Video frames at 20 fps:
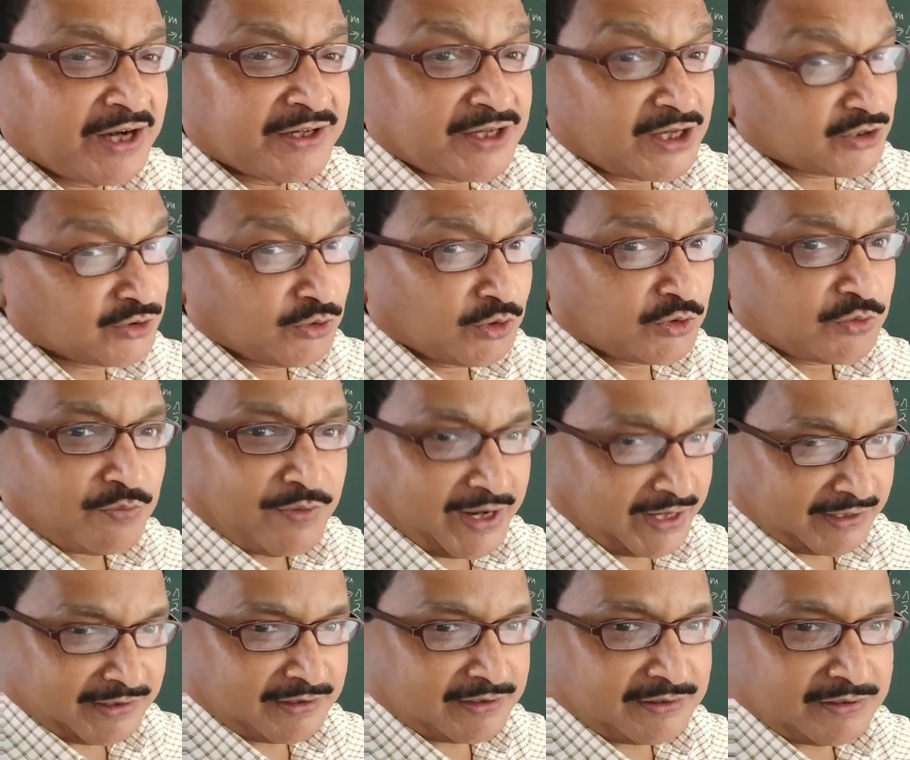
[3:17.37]
does not
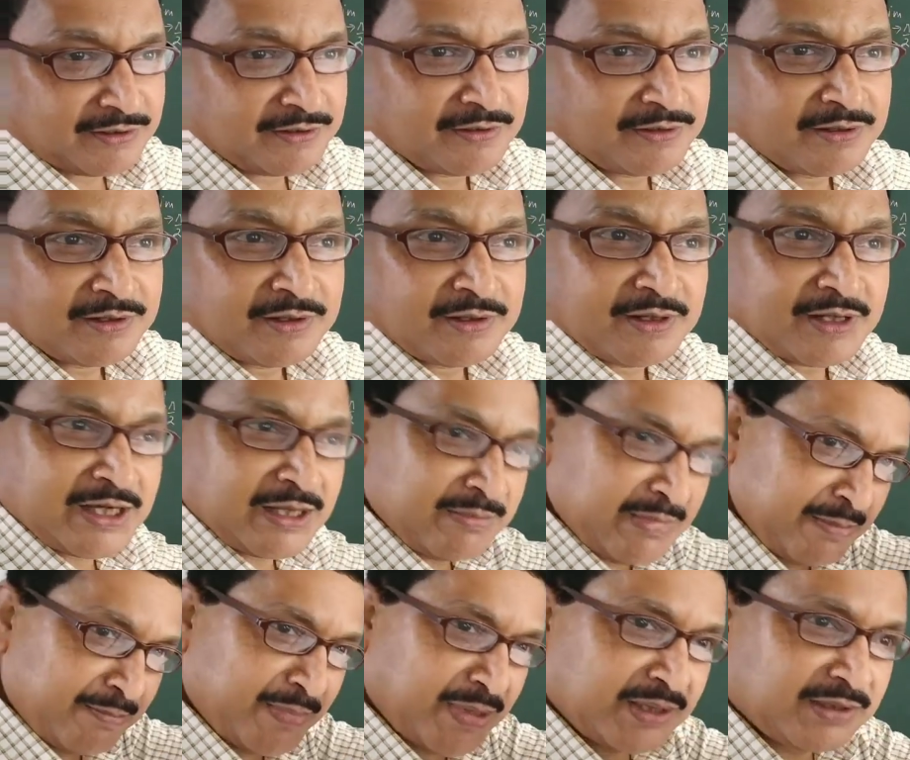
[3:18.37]
work.
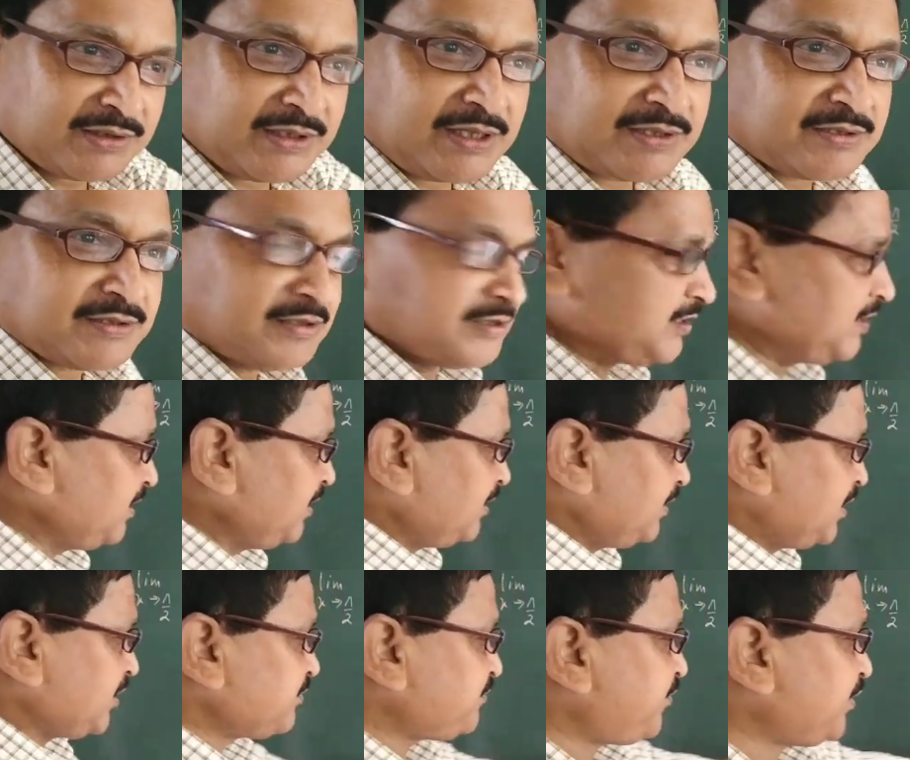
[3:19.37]
Remember this.
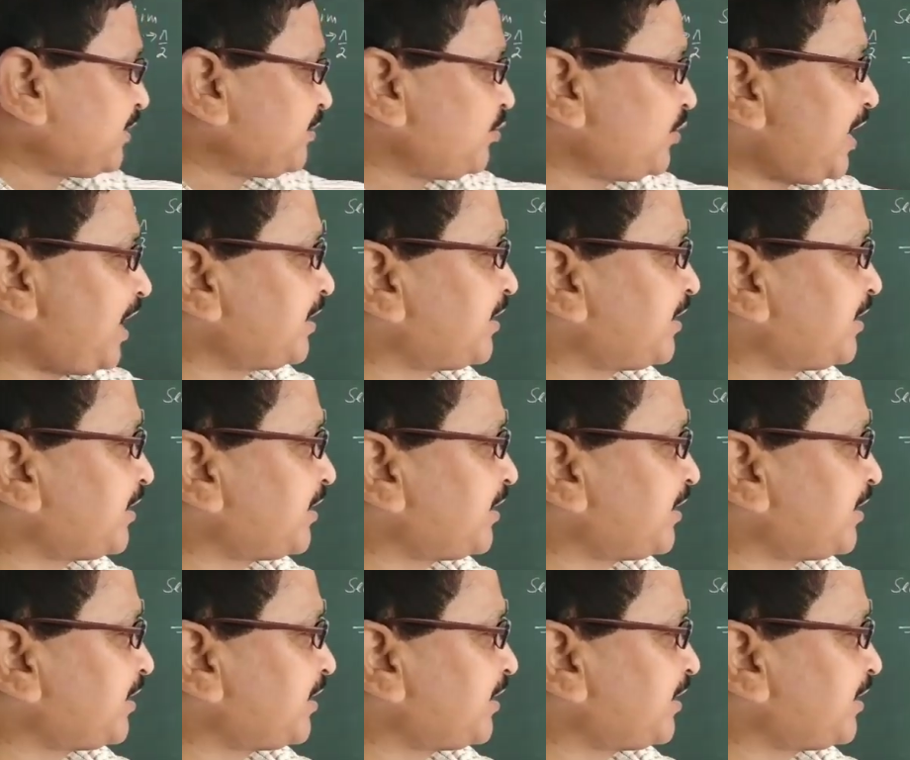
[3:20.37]
This formula